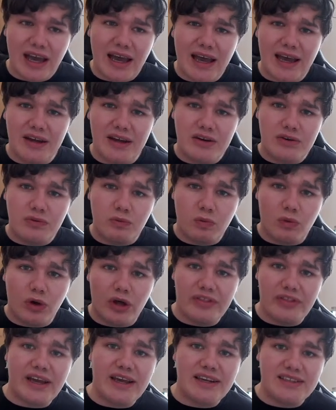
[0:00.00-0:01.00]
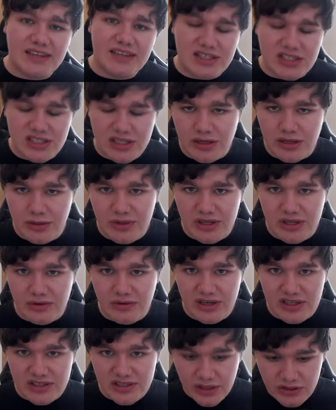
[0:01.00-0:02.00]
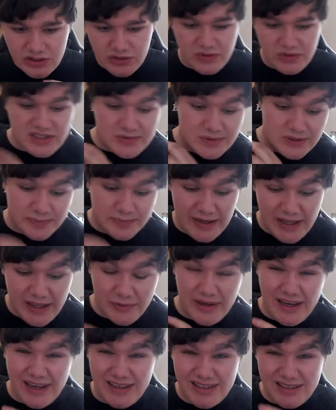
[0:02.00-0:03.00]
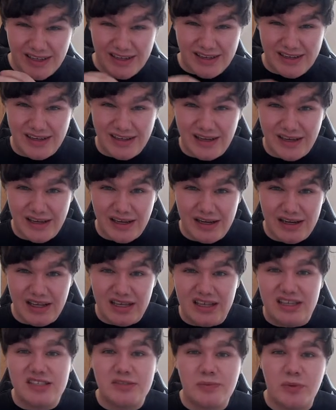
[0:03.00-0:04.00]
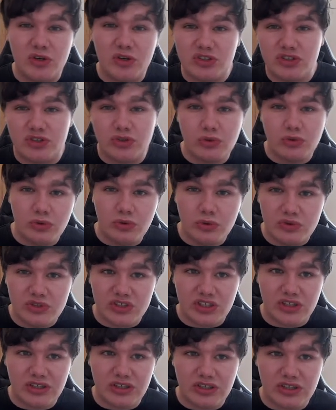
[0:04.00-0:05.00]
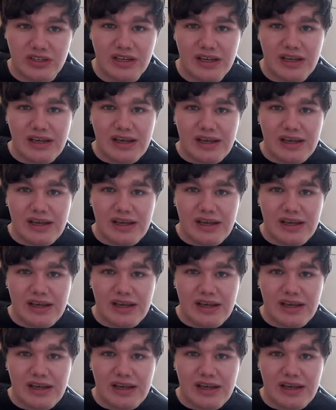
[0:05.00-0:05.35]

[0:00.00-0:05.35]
and what that is actually going to be doing is Learn to Esports, by the way, is like an esports tools, and